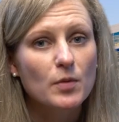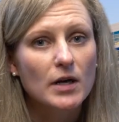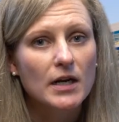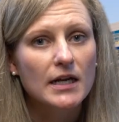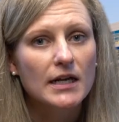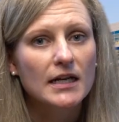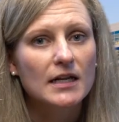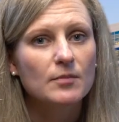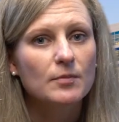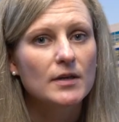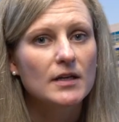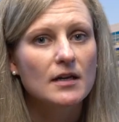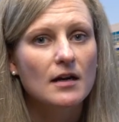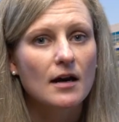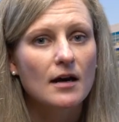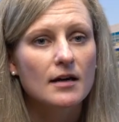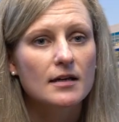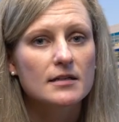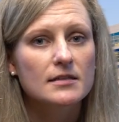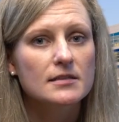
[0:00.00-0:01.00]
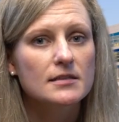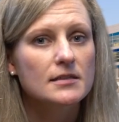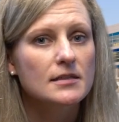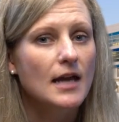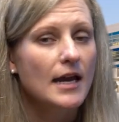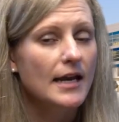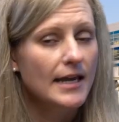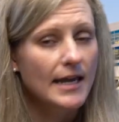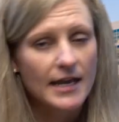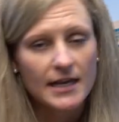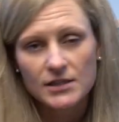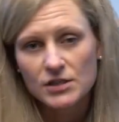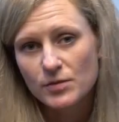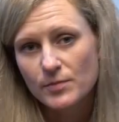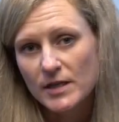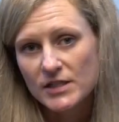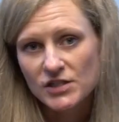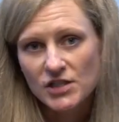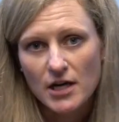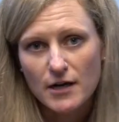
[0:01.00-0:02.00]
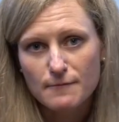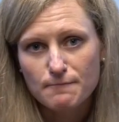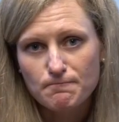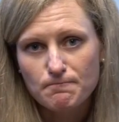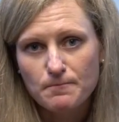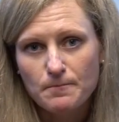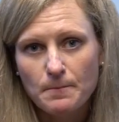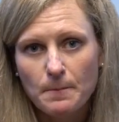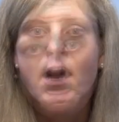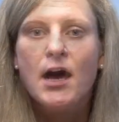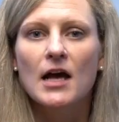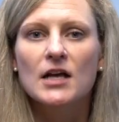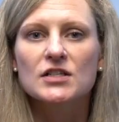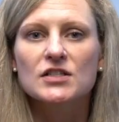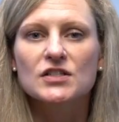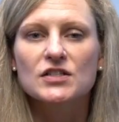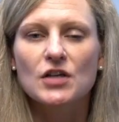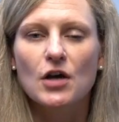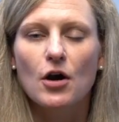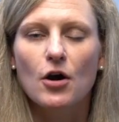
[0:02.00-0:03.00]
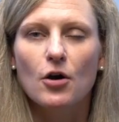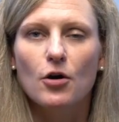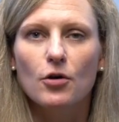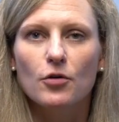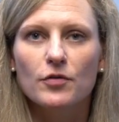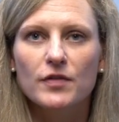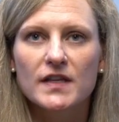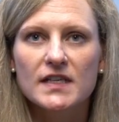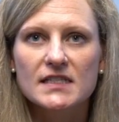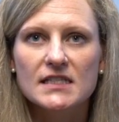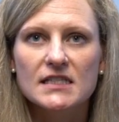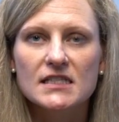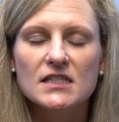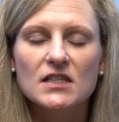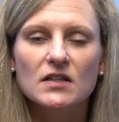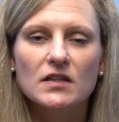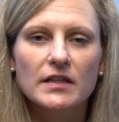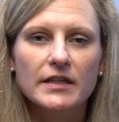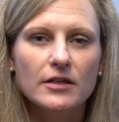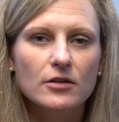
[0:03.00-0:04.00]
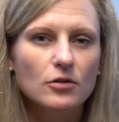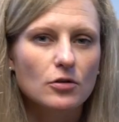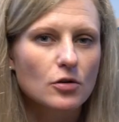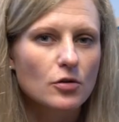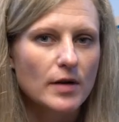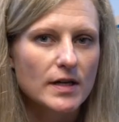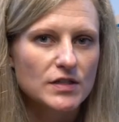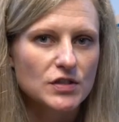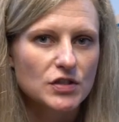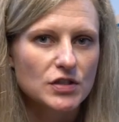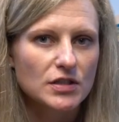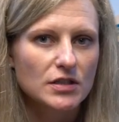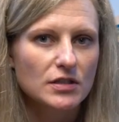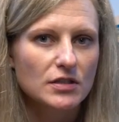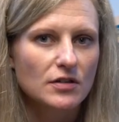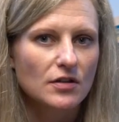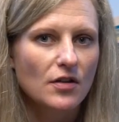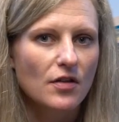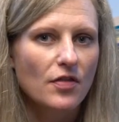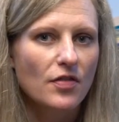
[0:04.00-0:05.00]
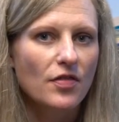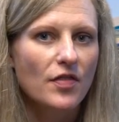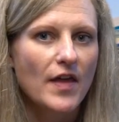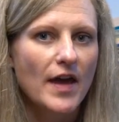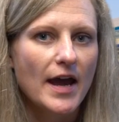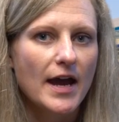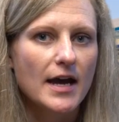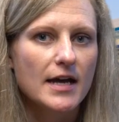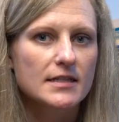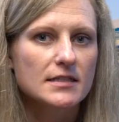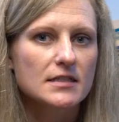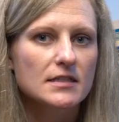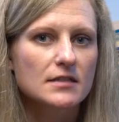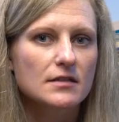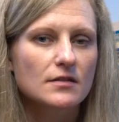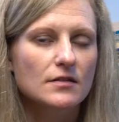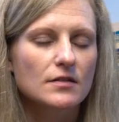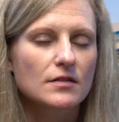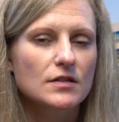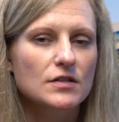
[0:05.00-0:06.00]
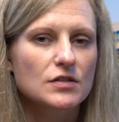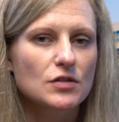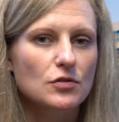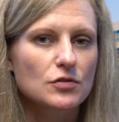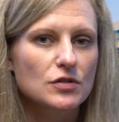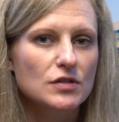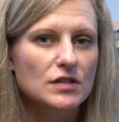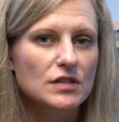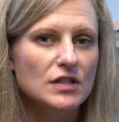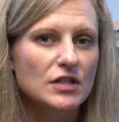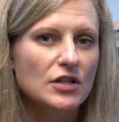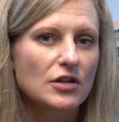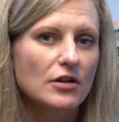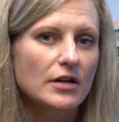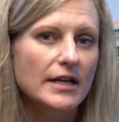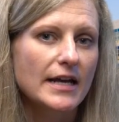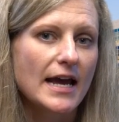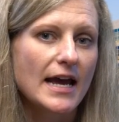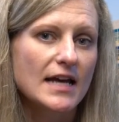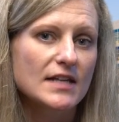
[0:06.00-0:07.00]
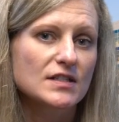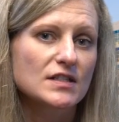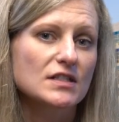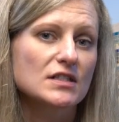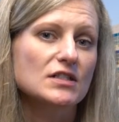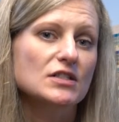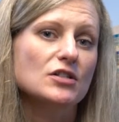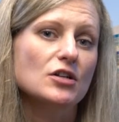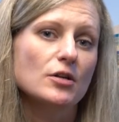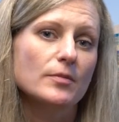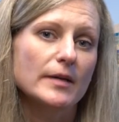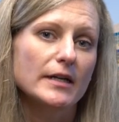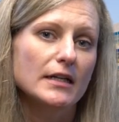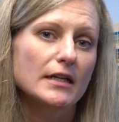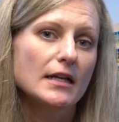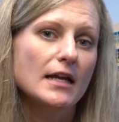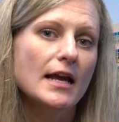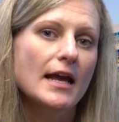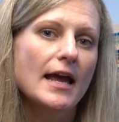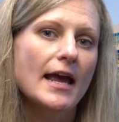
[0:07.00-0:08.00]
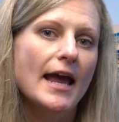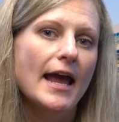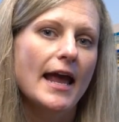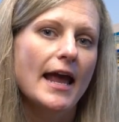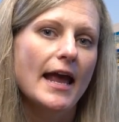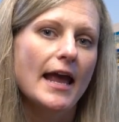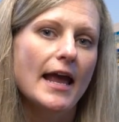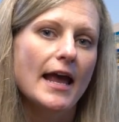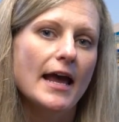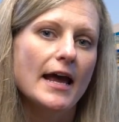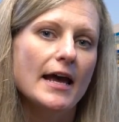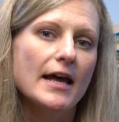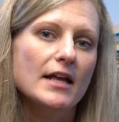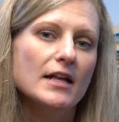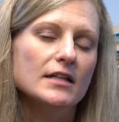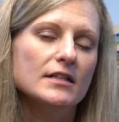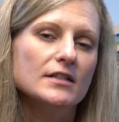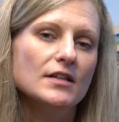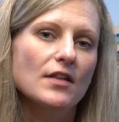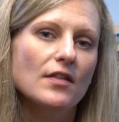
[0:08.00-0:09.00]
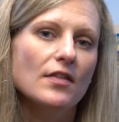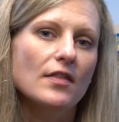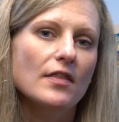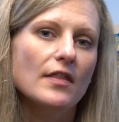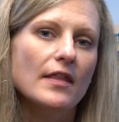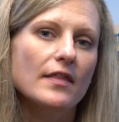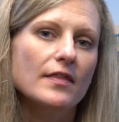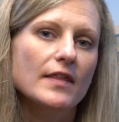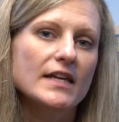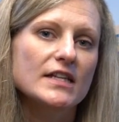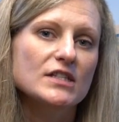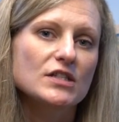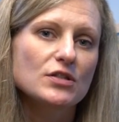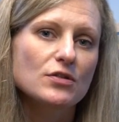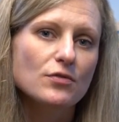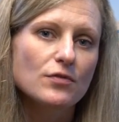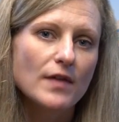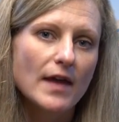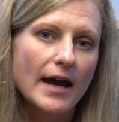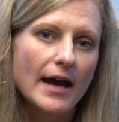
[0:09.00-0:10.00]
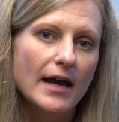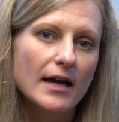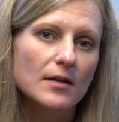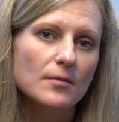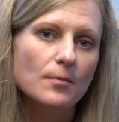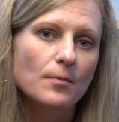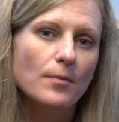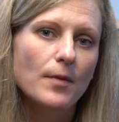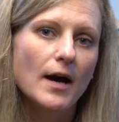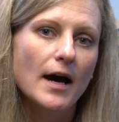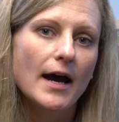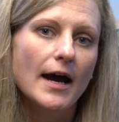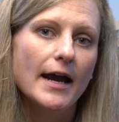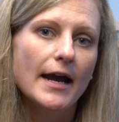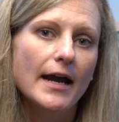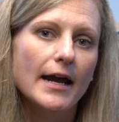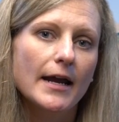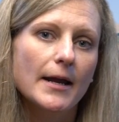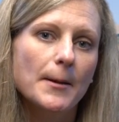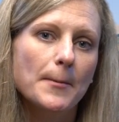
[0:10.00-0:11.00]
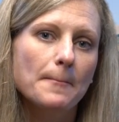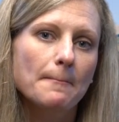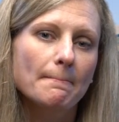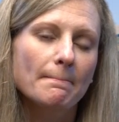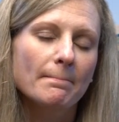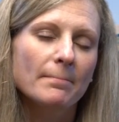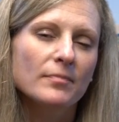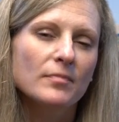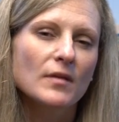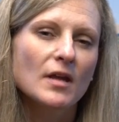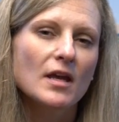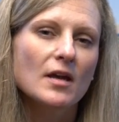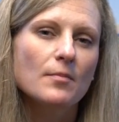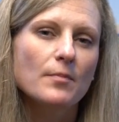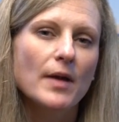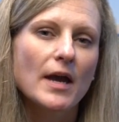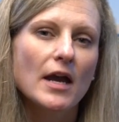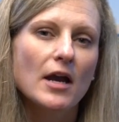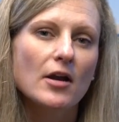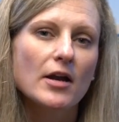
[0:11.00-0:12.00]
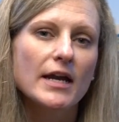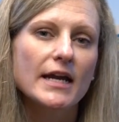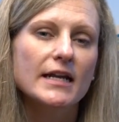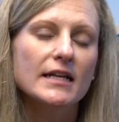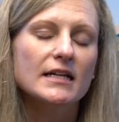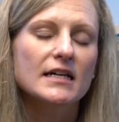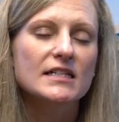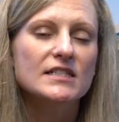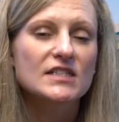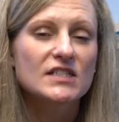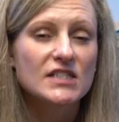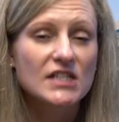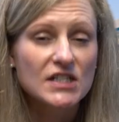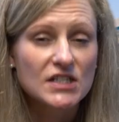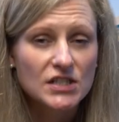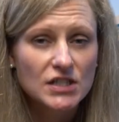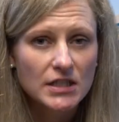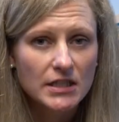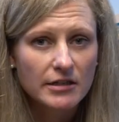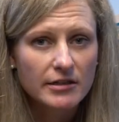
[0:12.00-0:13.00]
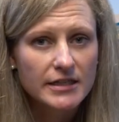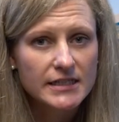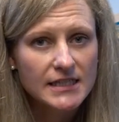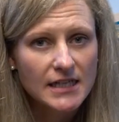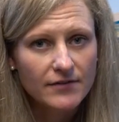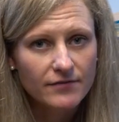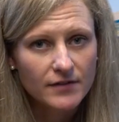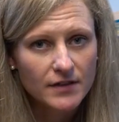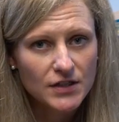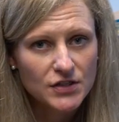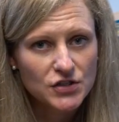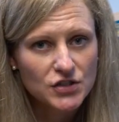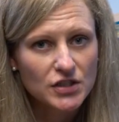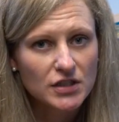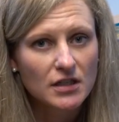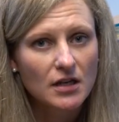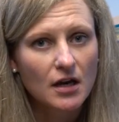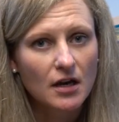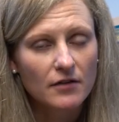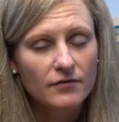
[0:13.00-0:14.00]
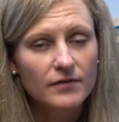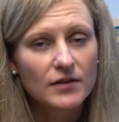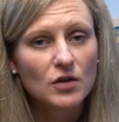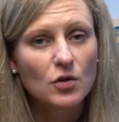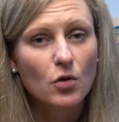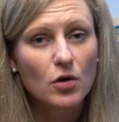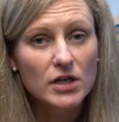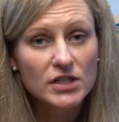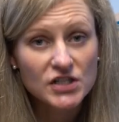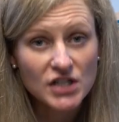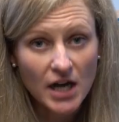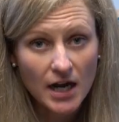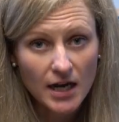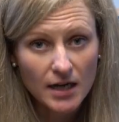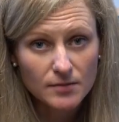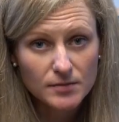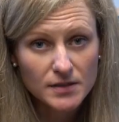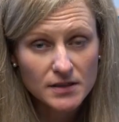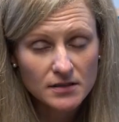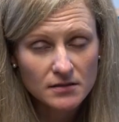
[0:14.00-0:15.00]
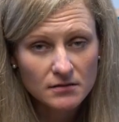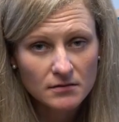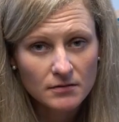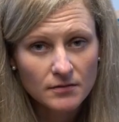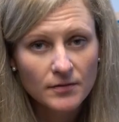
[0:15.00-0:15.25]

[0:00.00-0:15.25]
working because I can't do my job. So this is a legal question that the Social Security has to determine. And they do that by comparing a dictionary definition of your jobs